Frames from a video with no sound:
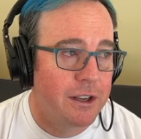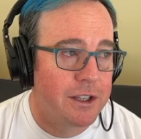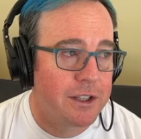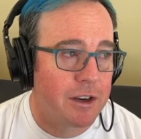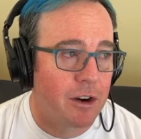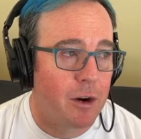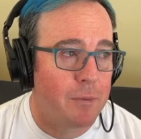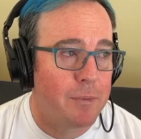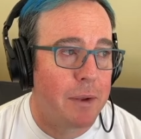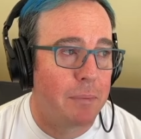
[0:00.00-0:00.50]

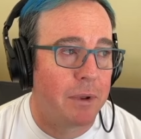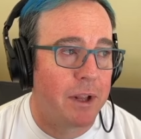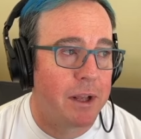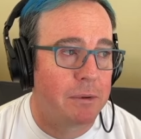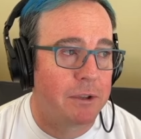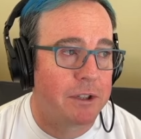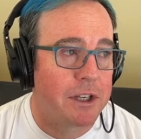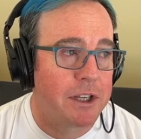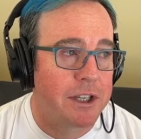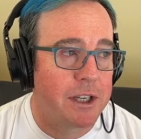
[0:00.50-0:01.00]
is are
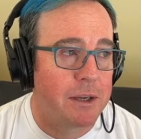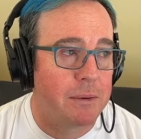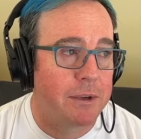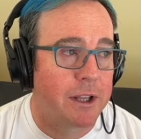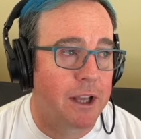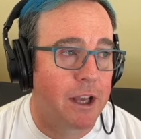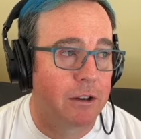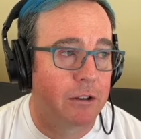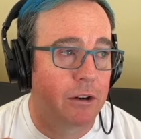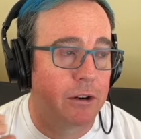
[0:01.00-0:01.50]
people able to
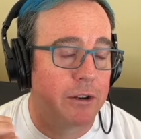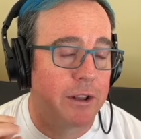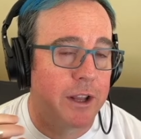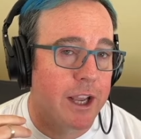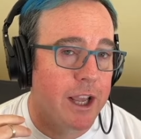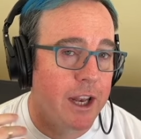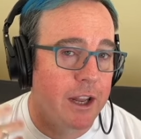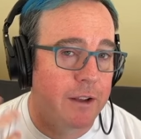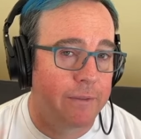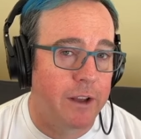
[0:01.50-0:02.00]
deal with that or are
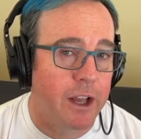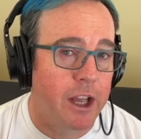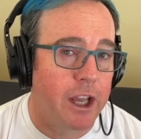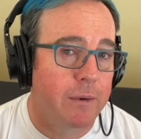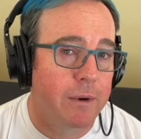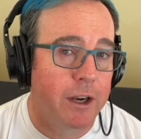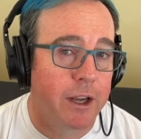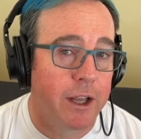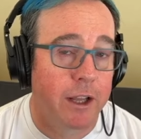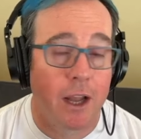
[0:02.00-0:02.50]
they getting
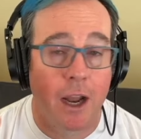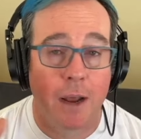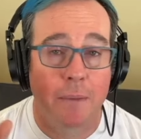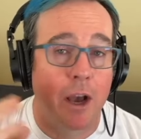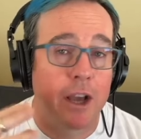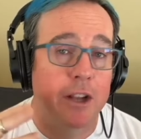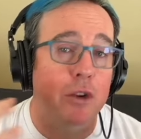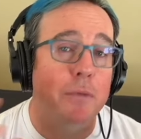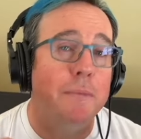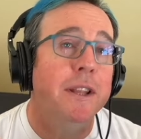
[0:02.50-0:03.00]
value out of it?
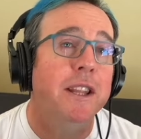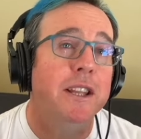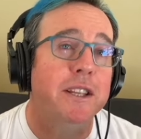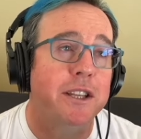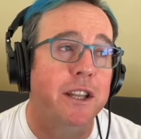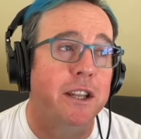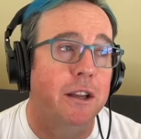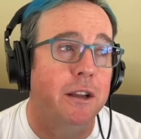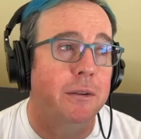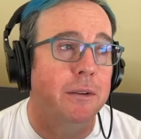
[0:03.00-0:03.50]
I, I don't mean
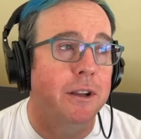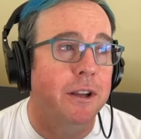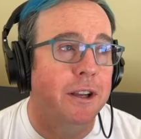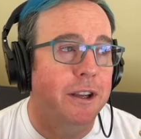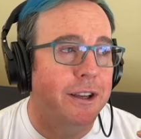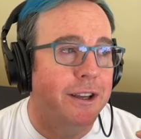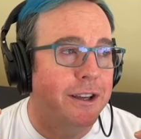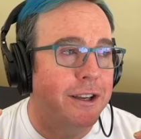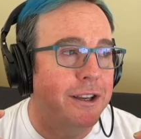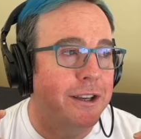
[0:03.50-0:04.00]
this in a,
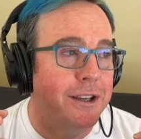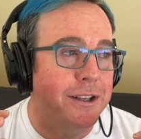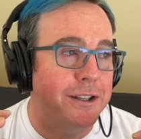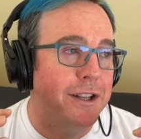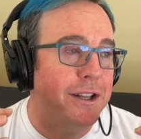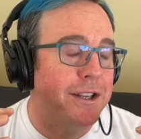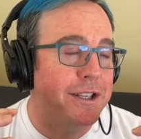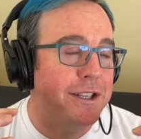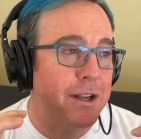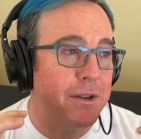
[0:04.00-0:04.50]

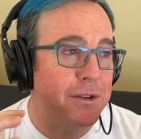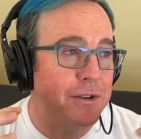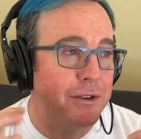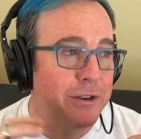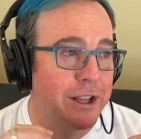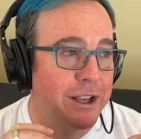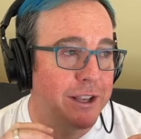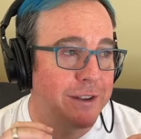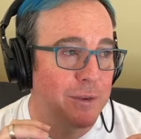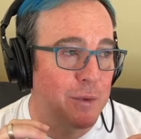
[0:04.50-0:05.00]
it, it sounds
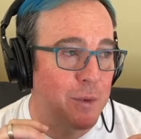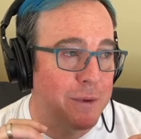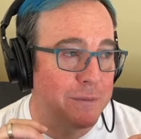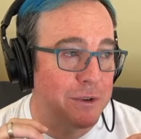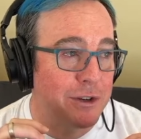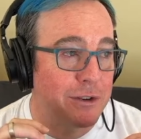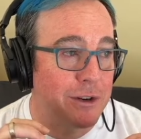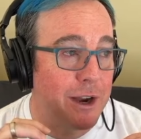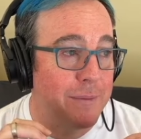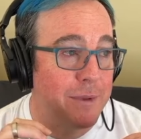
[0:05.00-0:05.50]
sort of negative the way
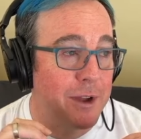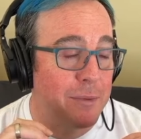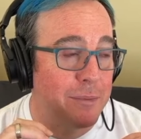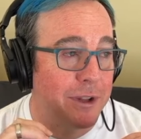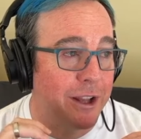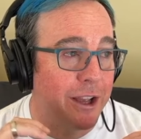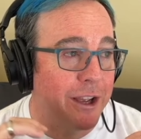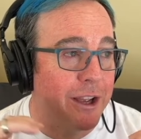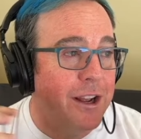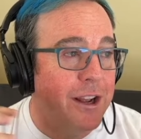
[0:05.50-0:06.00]
I'm describing
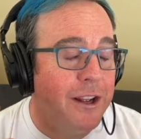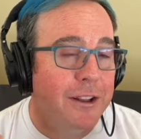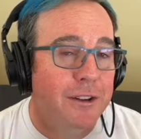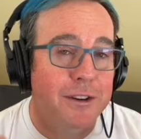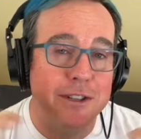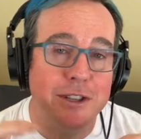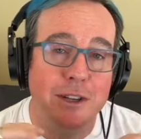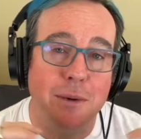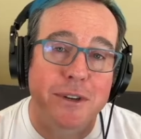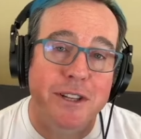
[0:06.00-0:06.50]
it, but like
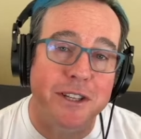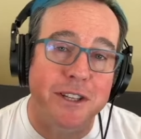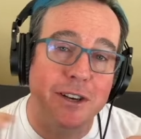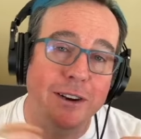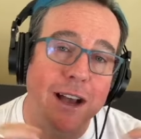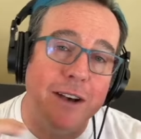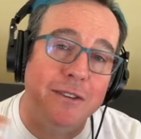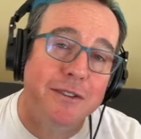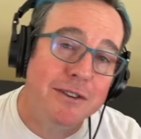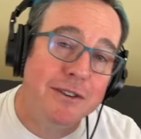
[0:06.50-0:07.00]
there's so much
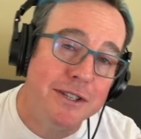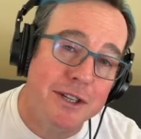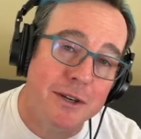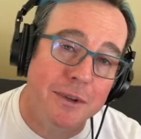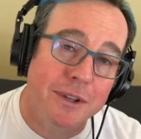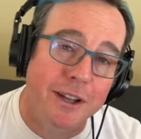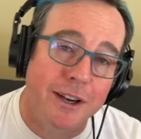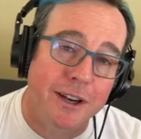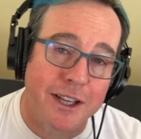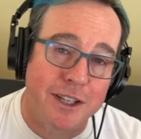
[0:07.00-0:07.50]
there. How do you
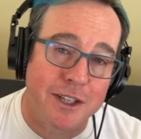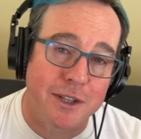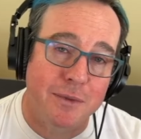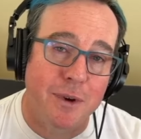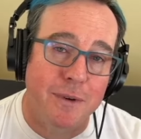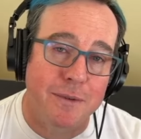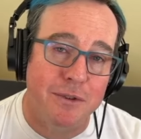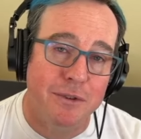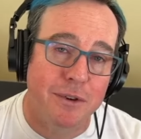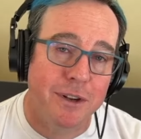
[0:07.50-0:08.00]
deal with it? I guess
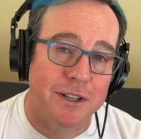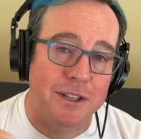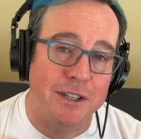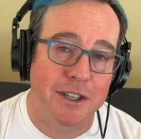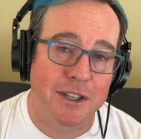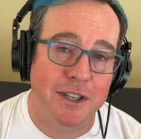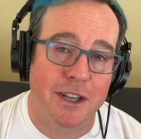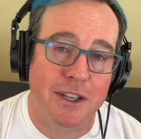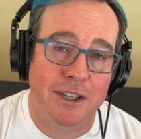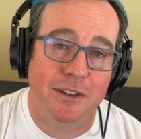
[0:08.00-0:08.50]
is what I'm trying to
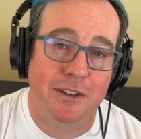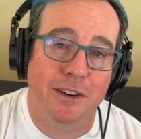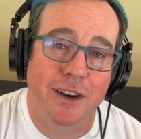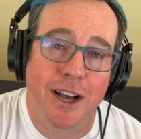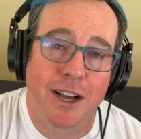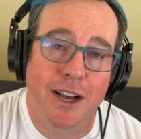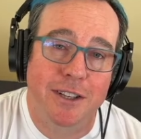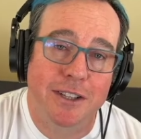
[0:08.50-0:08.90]
suggest or